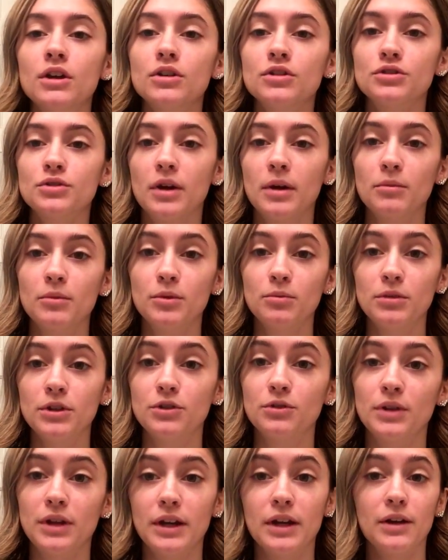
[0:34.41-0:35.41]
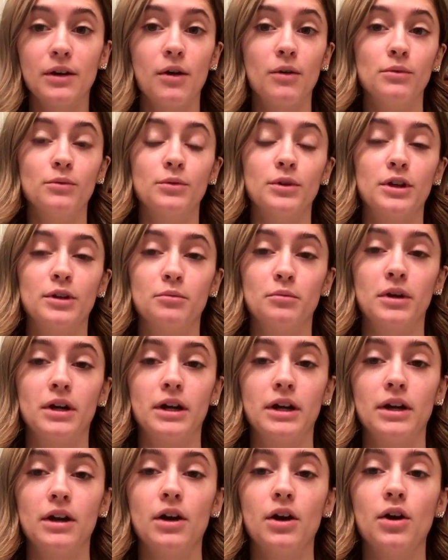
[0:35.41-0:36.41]
So I'm going to be doing one of
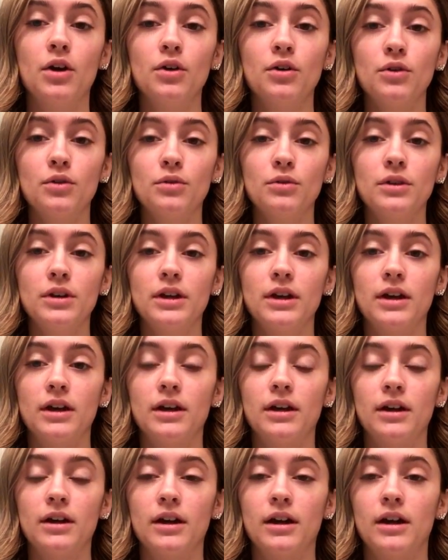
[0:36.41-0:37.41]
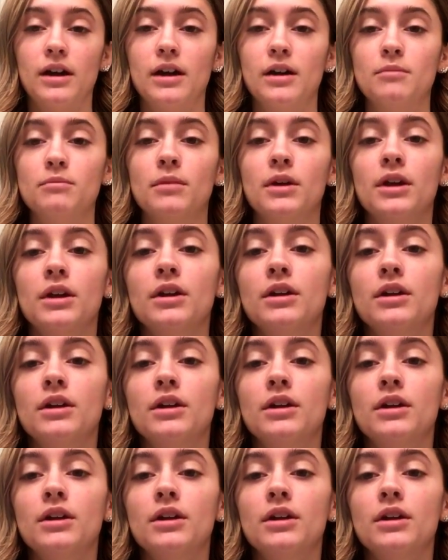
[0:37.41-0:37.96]
my own.